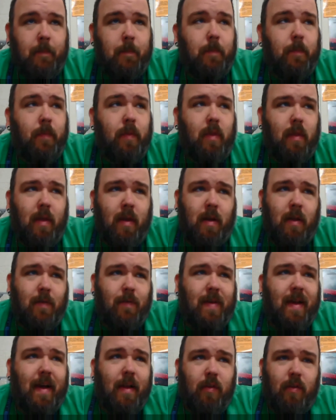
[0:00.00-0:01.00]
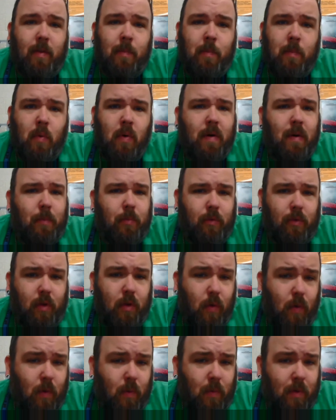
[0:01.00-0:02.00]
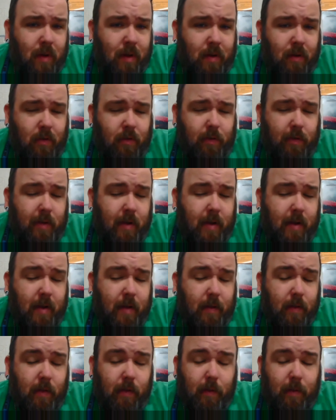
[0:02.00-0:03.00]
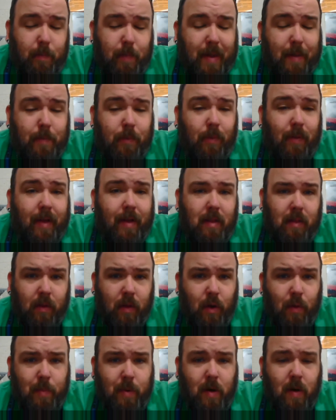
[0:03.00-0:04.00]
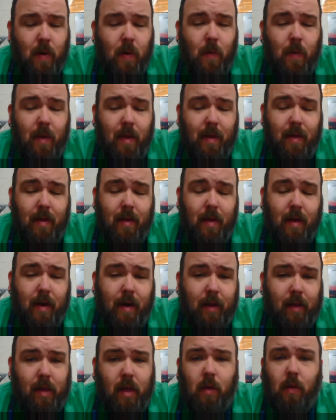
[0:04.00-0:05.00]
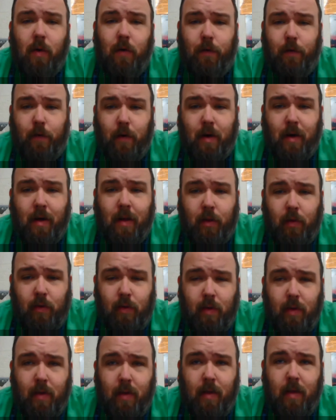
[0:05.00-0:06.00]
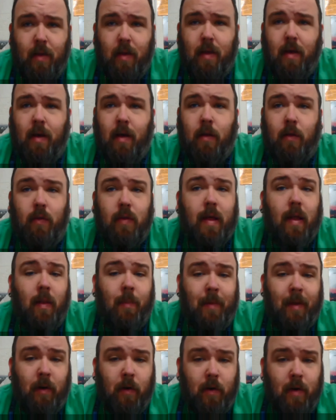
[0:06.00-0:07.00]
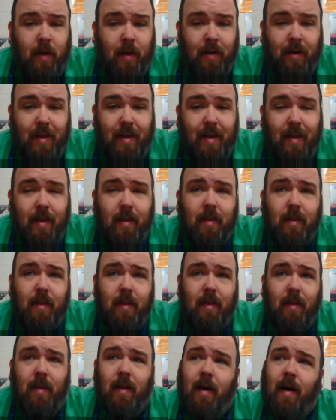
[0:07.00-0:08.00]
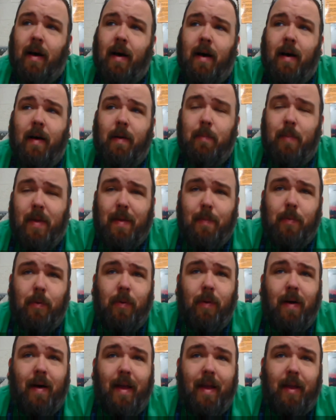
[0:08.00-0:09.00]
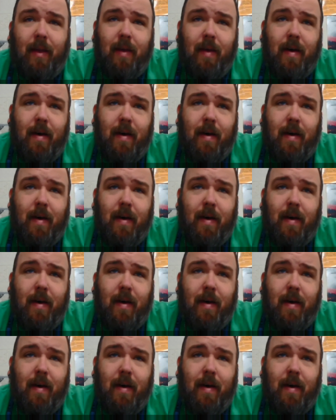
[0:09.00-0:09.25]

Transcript: Then you've got some more obscure ones, people like Lobo, Killer Frost, Solomon Grundy. People like